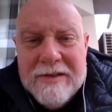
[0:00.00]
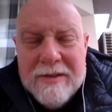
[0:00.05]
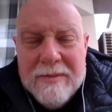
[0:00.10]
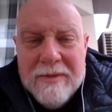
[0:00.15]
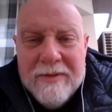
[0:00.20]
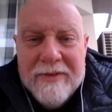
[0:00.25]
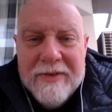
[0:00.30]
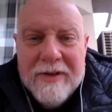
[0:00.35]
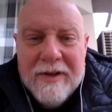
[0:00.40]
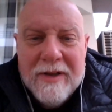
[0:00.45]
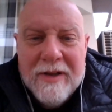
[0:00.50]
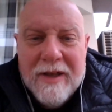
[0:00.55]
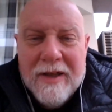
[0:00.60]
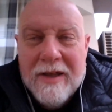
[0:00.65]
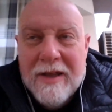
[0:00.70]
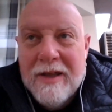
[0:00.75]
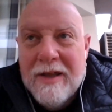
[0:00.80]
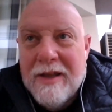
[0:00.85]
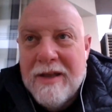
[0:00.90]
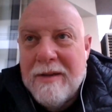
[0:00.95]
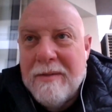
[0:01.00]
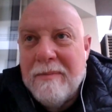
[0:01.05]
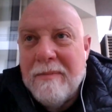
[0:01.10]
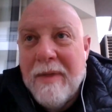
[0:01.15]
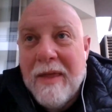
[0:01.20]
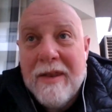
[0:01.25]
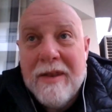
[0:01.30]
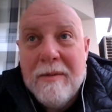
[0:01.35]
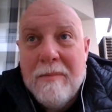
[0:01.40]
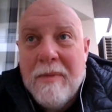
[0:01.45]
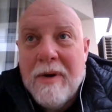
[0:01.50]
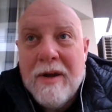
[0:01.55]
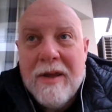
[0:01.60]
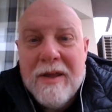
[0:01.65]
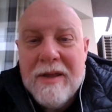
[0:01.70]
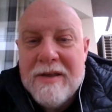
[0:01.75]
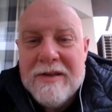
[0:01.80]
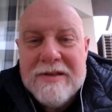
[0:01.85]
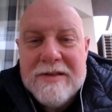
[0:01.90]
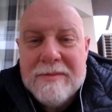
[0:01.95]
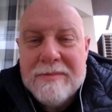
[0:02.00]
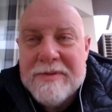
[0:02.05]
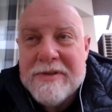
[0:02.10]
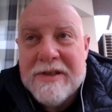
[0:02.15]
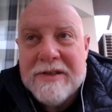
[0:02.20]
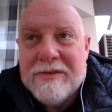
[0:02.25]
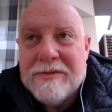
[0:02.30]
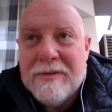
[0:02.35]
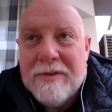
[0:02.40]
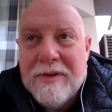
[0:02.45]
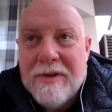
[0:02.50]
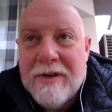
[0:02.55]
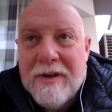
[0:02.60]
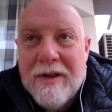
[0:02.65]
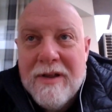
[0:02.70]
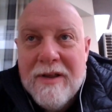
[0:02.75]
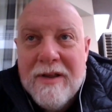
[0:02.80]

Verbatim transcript: in the movie it's called E, and, and the monkey is obsessed with her.